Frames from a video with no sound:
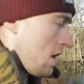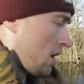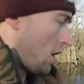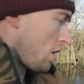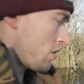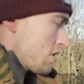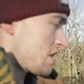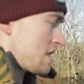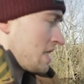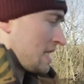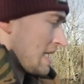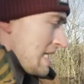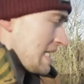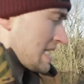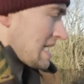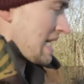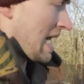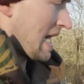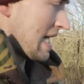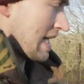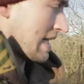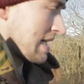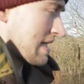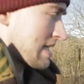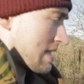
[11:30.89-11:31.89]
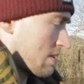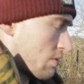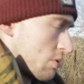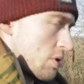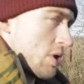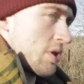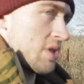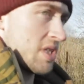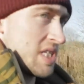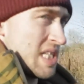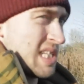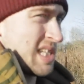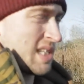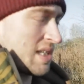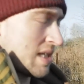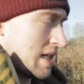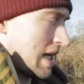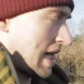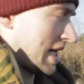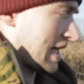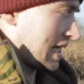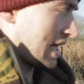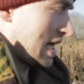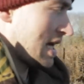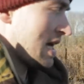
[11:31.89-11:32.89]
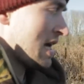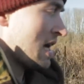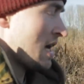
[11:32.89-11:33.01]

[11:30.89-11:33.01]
onto these lakes, well, not the Syndicate Lake,